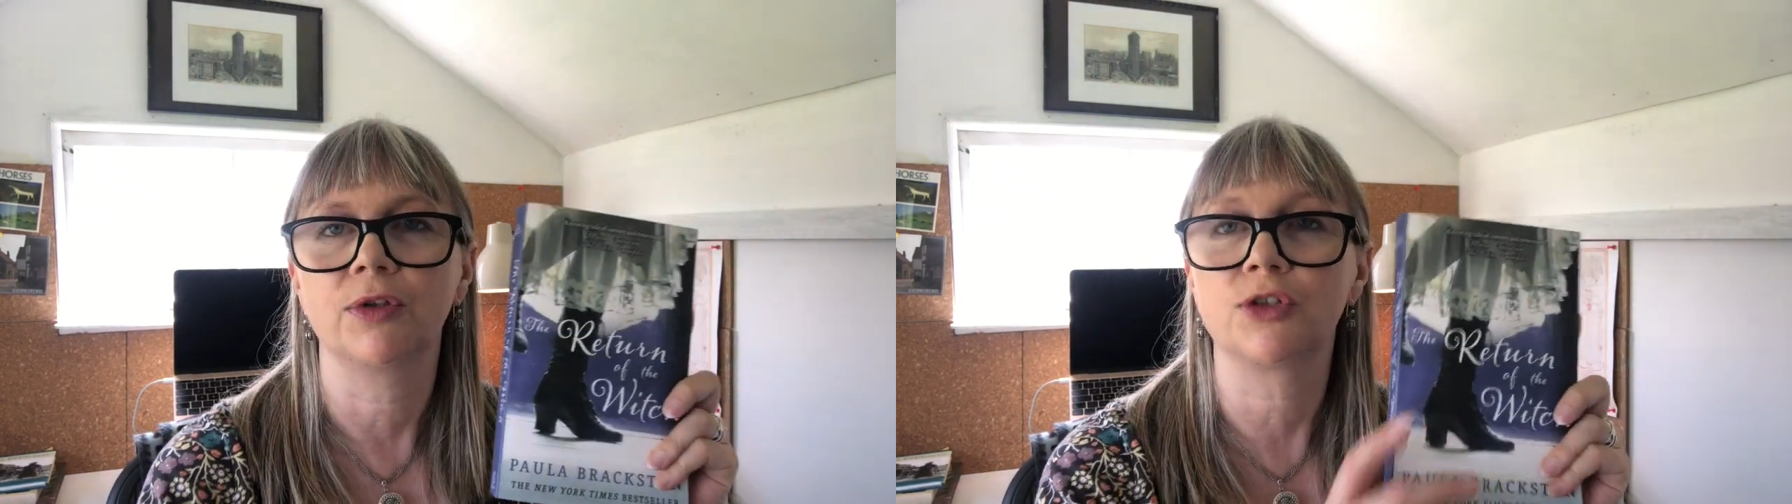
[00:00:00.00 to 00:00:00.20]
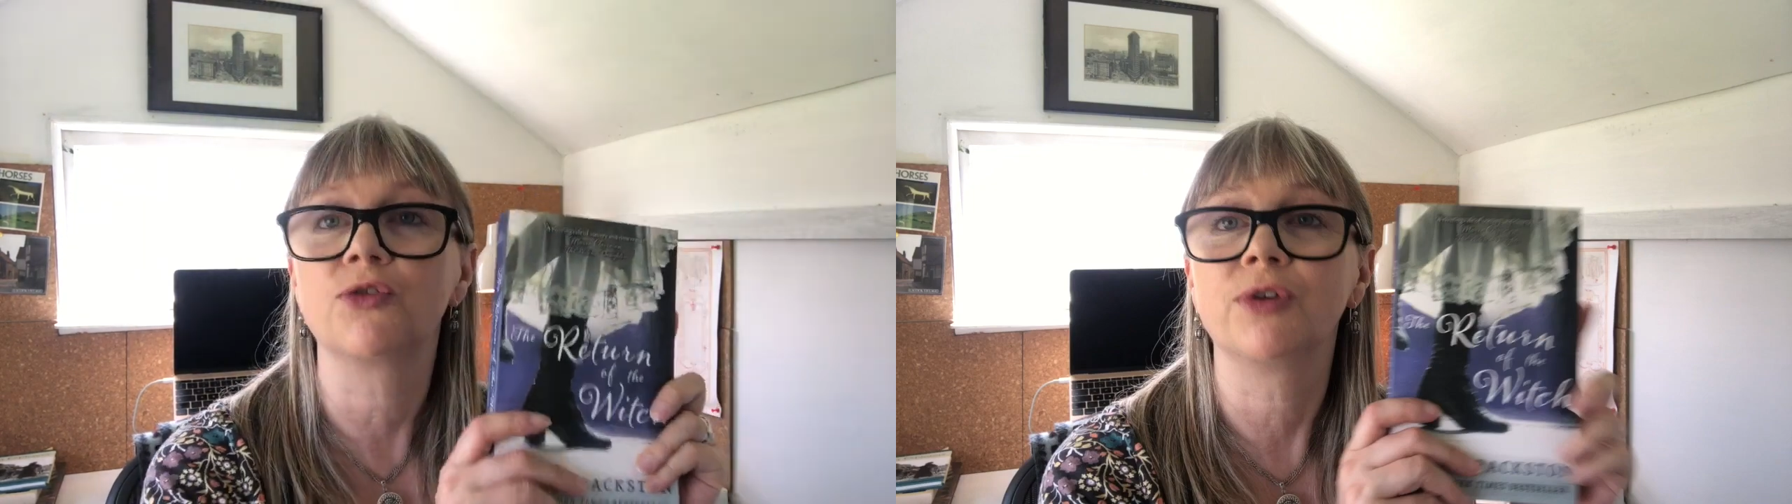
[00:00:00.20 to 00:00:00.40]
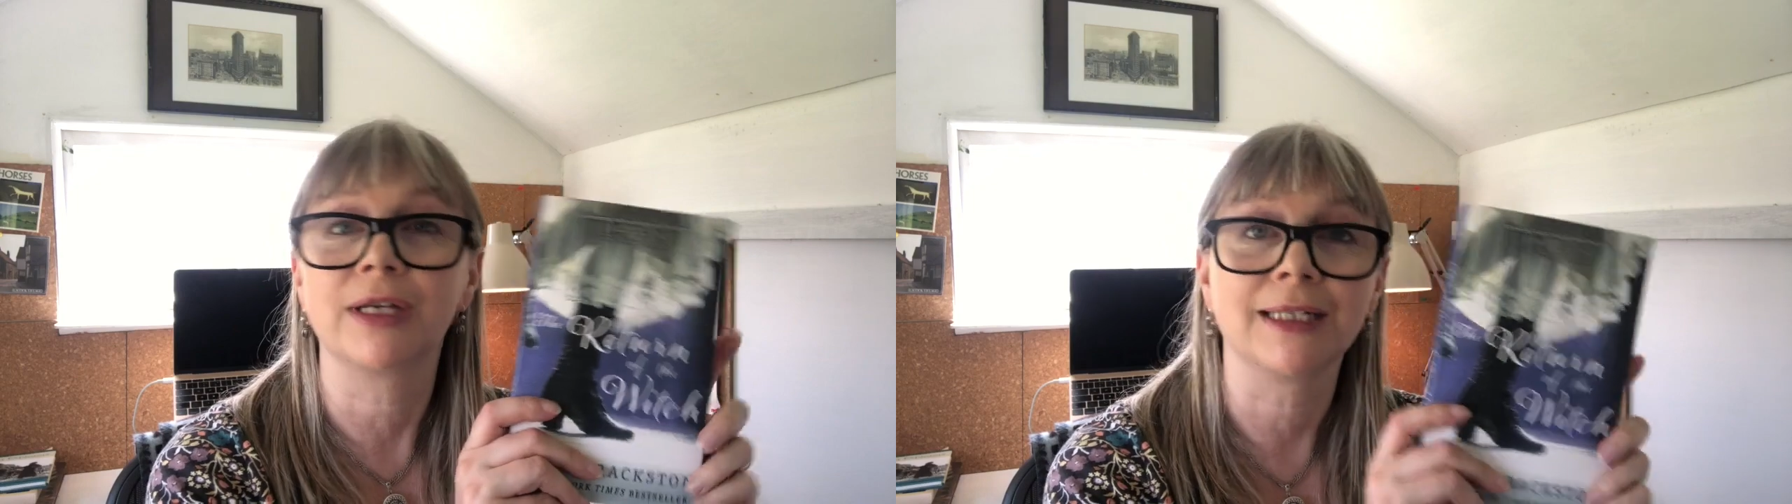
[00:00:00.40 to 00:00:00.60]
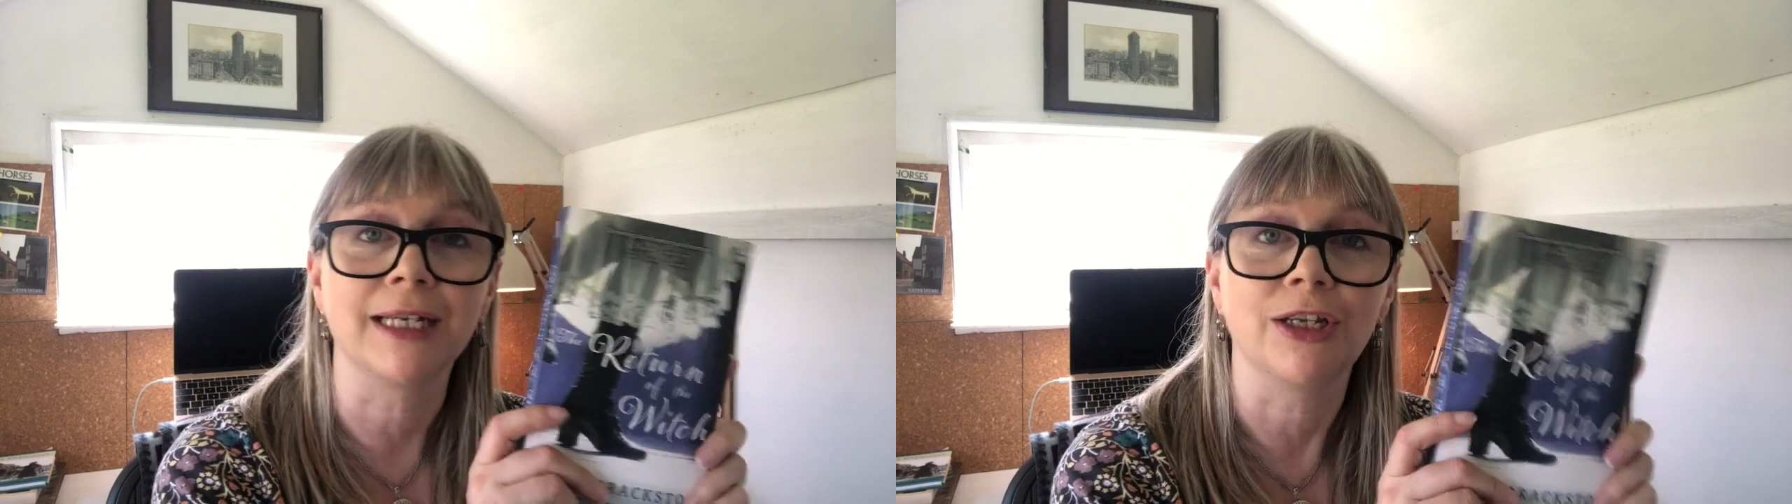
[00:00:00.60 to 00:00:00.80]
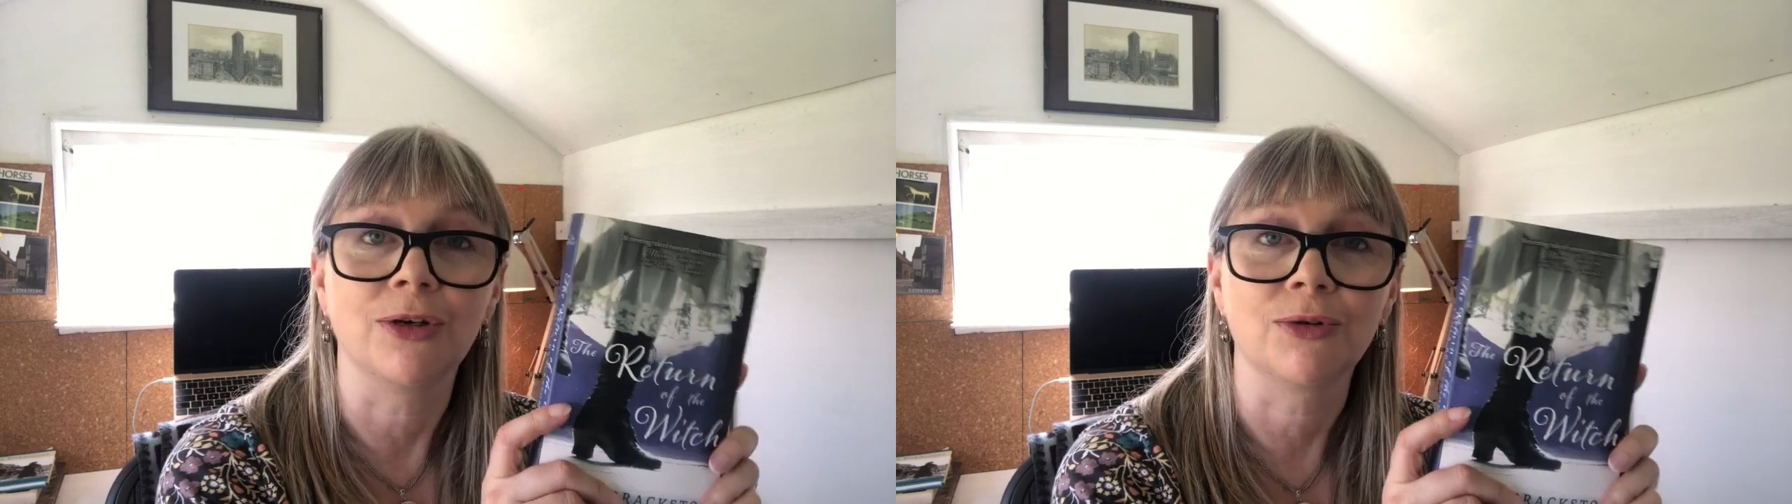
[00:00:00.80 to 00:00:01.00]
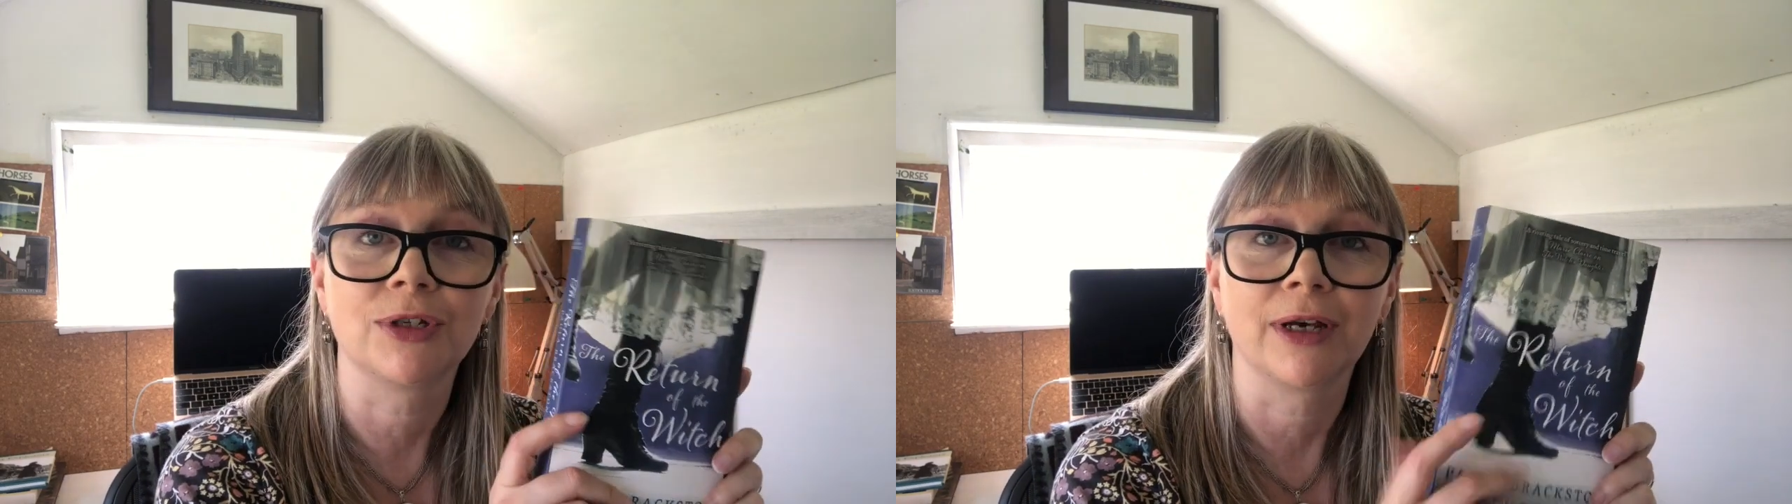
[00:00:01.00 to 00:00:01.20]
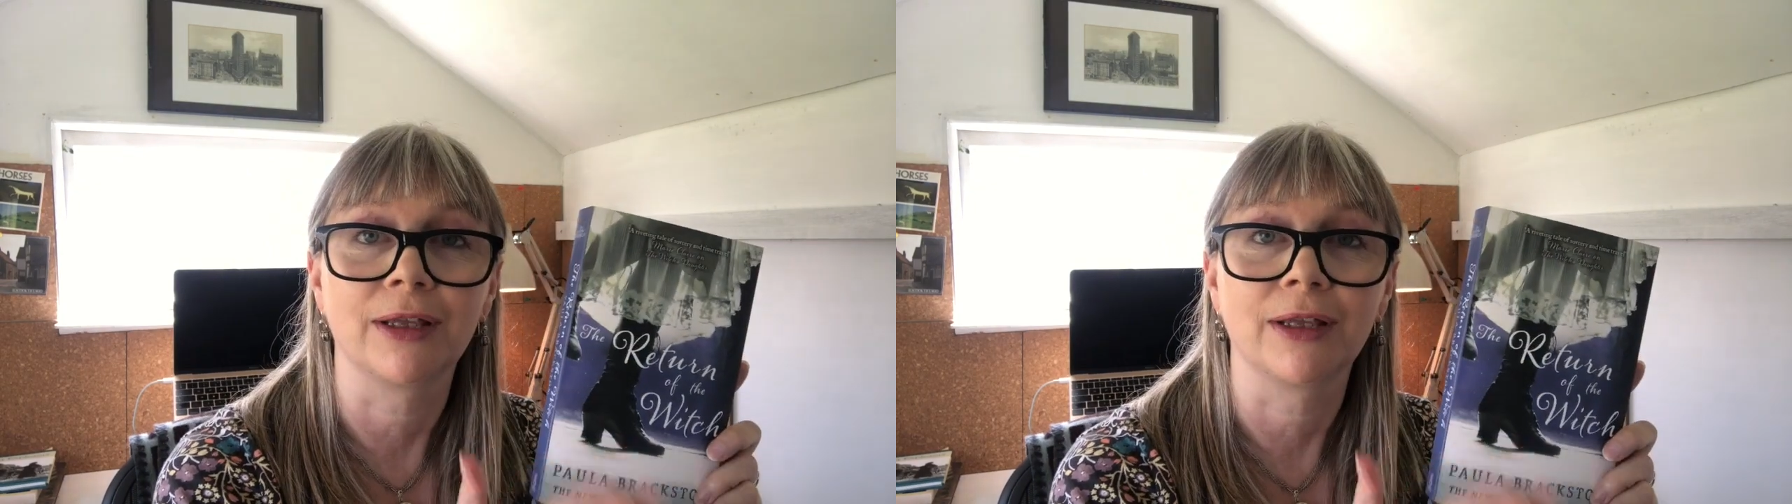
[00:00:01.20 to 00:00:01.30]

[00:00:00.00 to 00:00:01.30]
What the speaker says: the story continues.